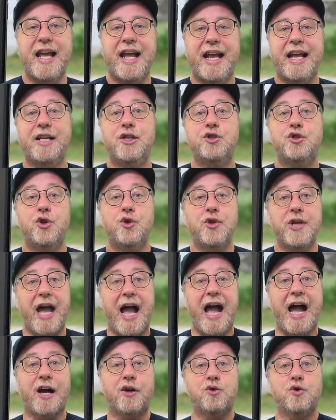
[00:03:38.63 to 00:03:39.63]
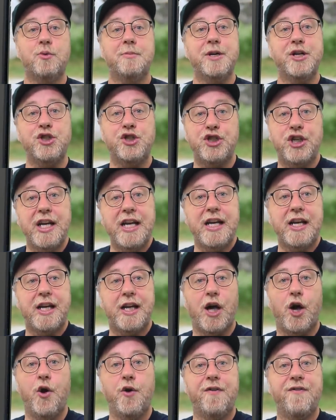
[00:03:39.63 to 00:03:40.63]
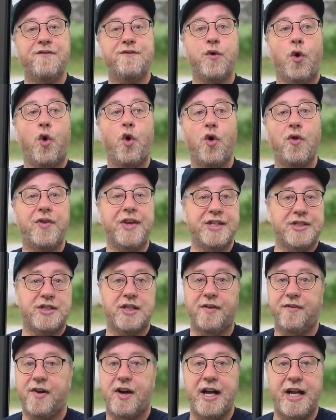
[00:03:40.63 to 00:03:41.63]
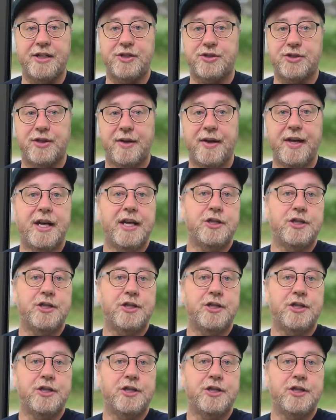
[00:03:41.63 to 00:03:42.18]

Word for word: into the actual machine code for this device.